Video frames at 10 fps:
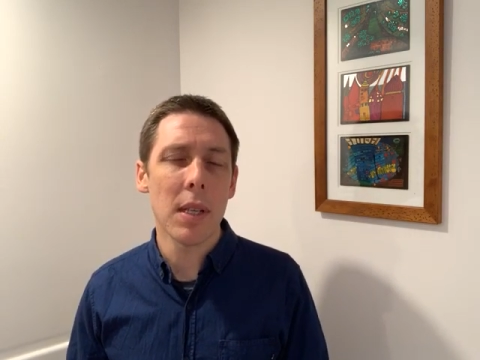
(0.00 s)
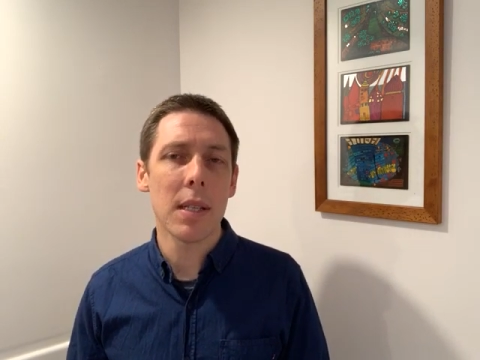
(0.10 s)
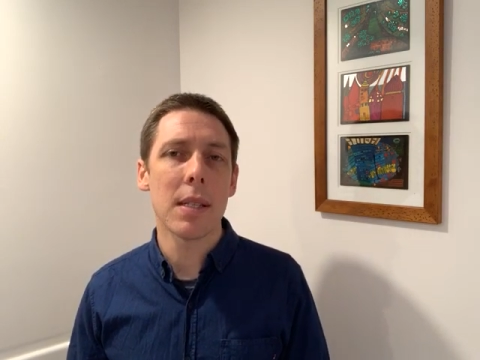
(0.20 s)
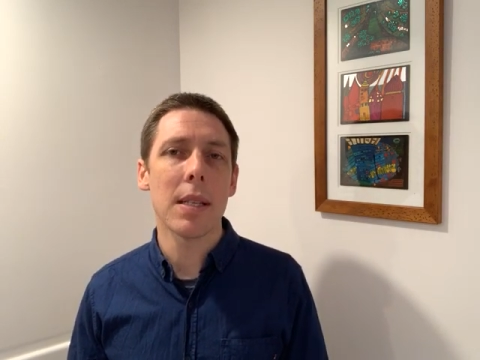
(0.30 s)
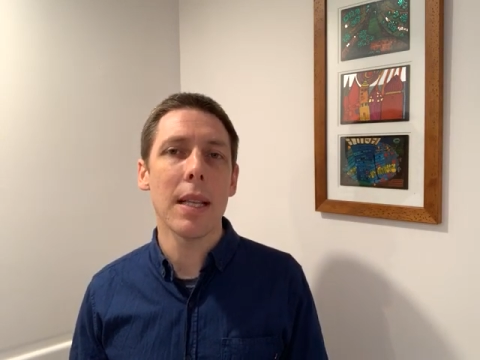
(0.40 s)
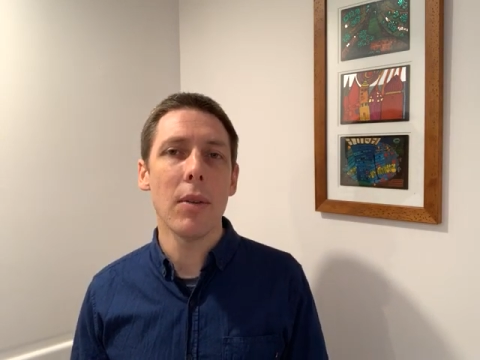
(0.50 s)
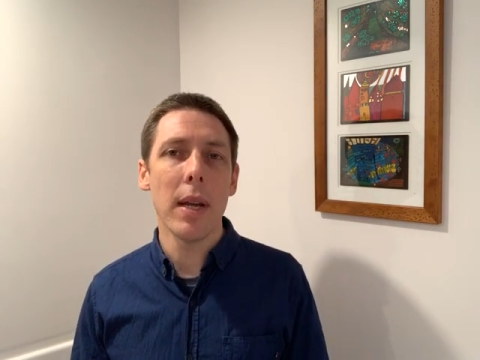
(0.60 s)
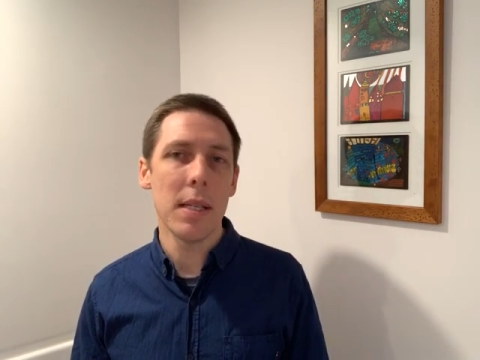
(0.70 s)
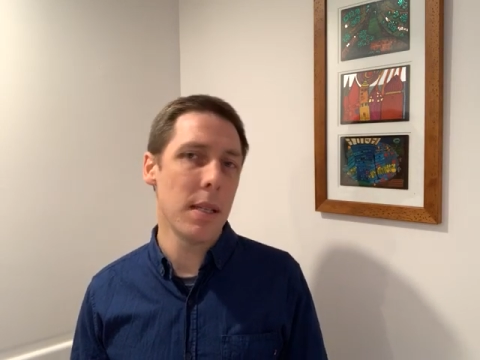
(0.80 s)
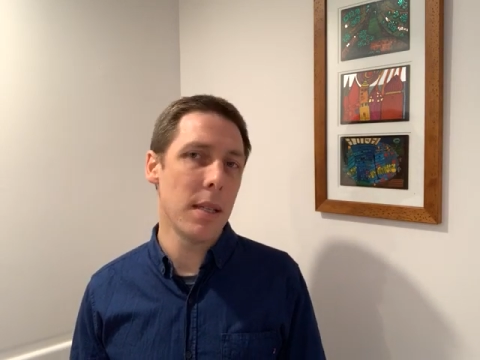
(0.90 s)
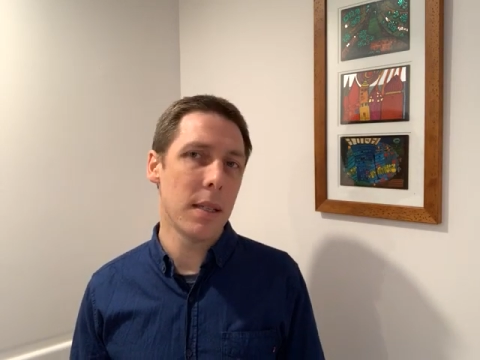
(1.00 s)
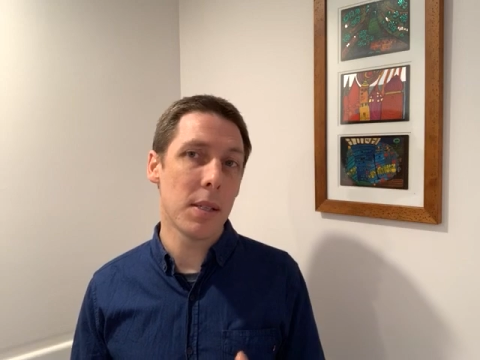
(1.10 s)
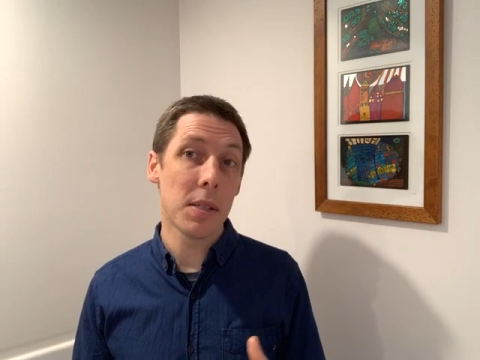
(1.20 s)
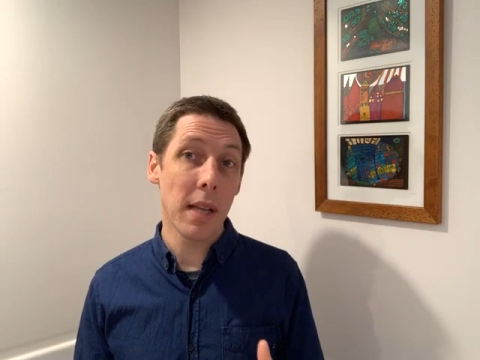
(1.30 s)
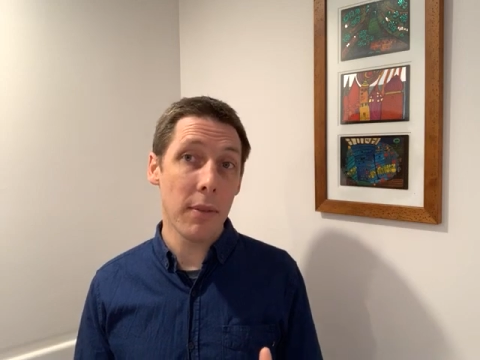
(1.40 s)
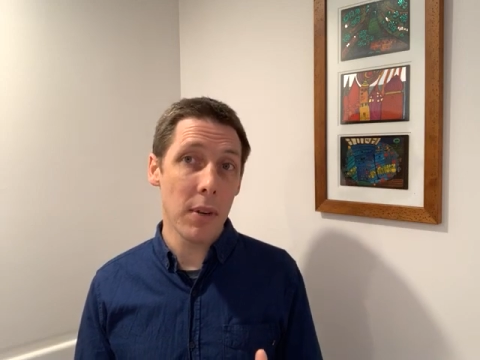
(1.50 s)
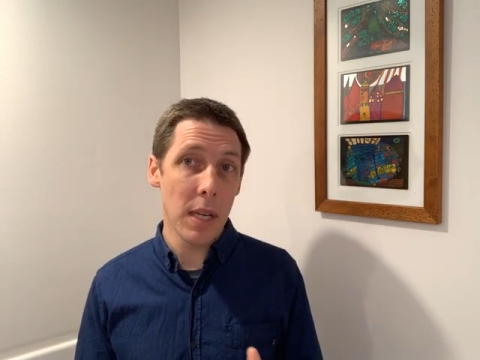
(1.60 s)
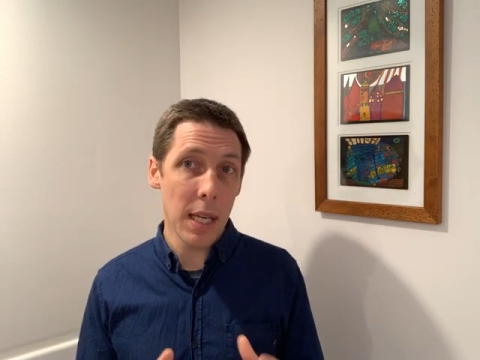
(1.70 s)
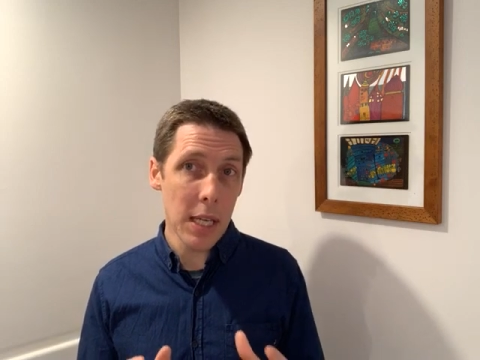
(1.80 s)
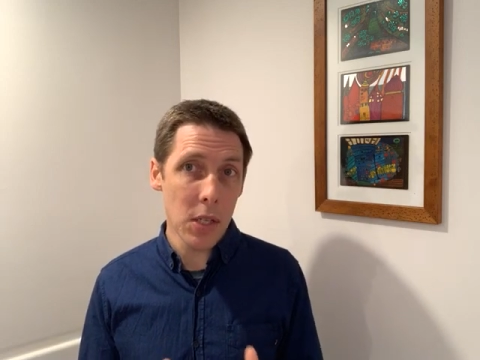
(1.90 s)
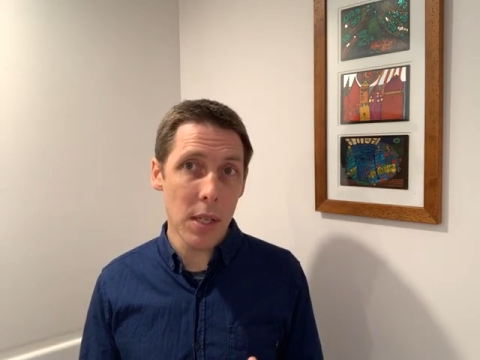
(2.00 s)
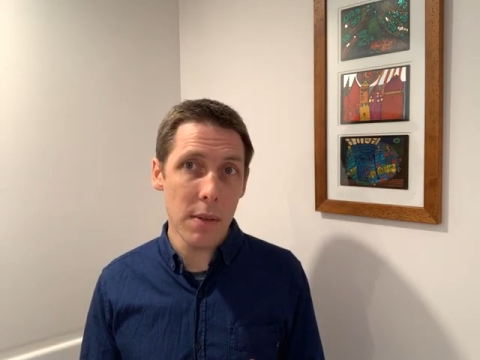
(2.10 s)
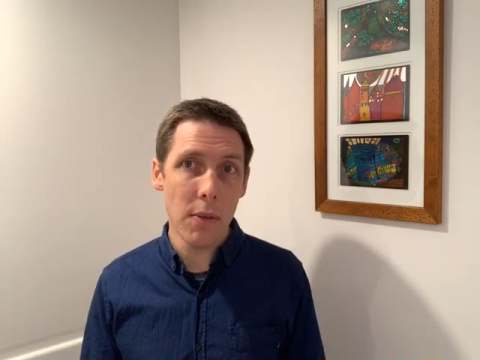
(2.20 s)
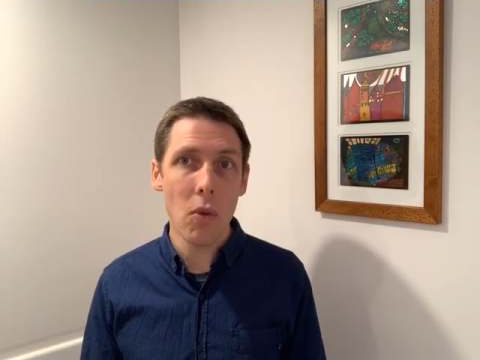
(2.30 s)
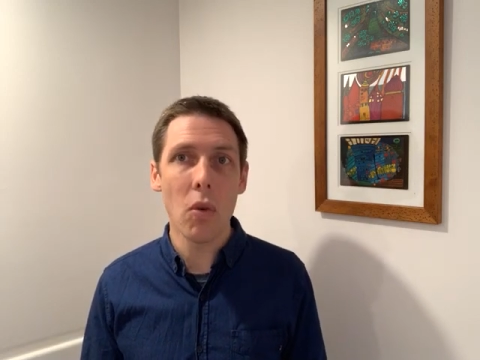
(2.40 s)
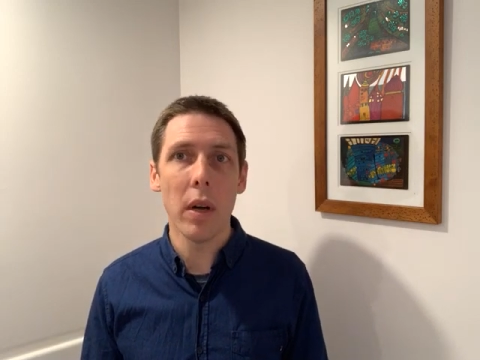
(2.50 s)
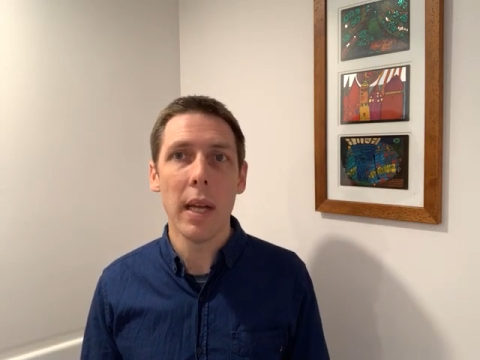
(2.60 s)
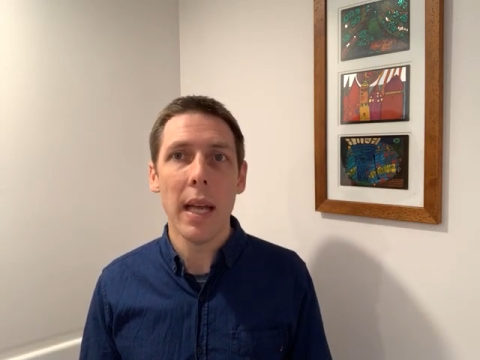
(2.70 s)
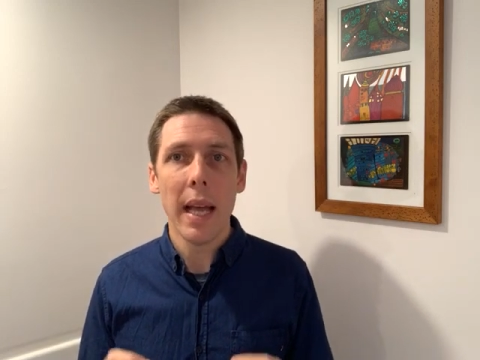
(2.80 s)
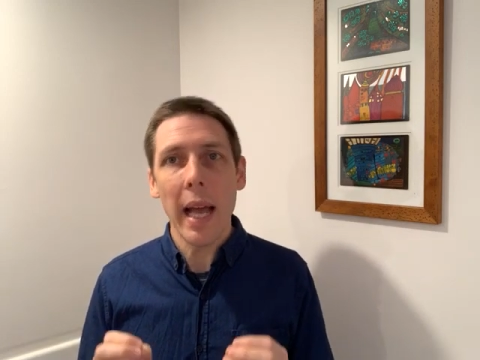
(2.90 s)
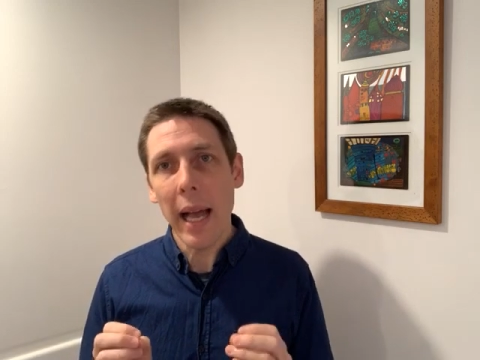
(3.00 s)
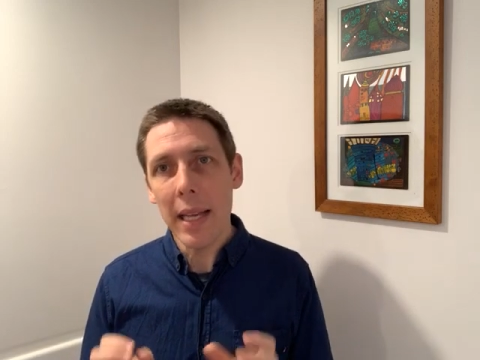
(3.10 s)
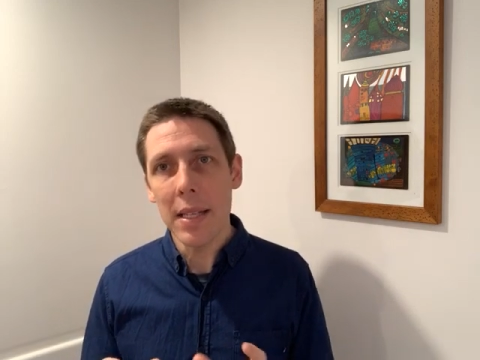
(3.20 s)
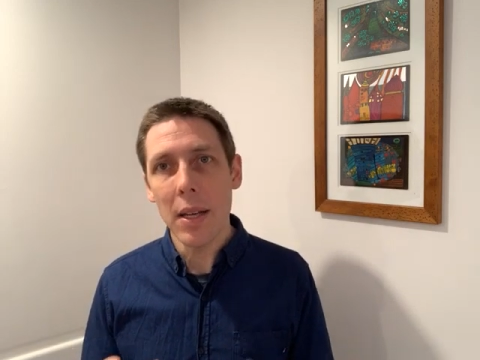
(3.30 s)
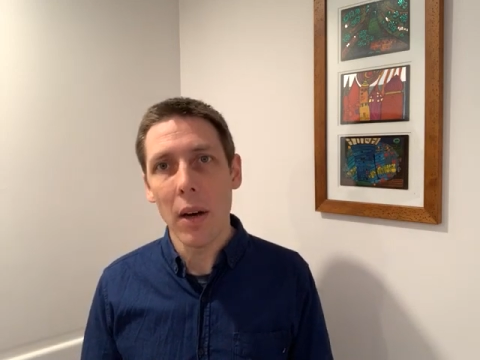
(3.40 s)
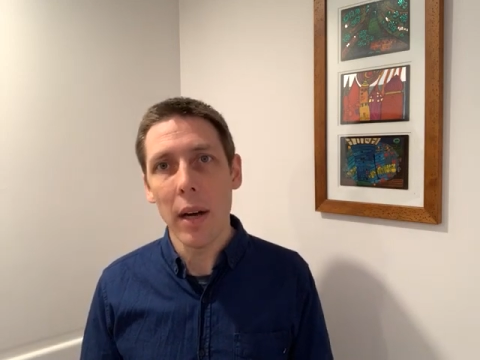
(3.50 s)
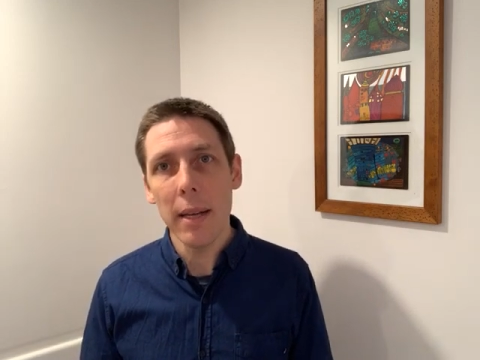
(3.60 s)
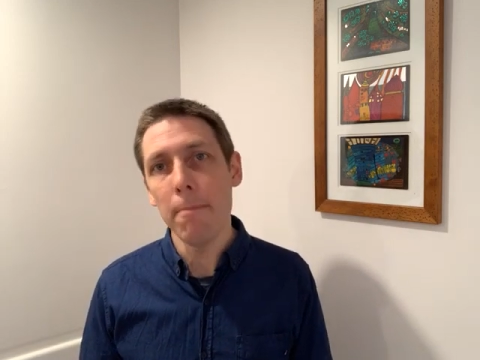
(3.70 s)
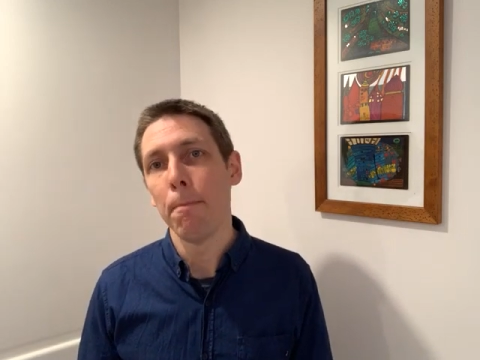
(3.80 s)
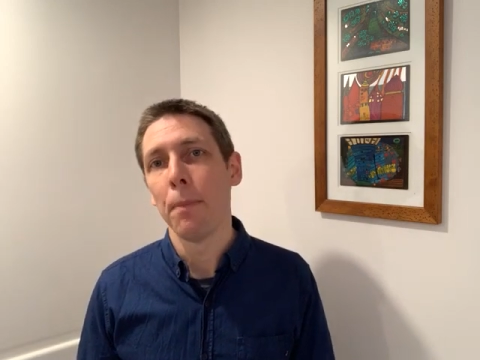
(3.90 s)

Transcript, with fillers: Accelerated Discovery Initiative, or ADI,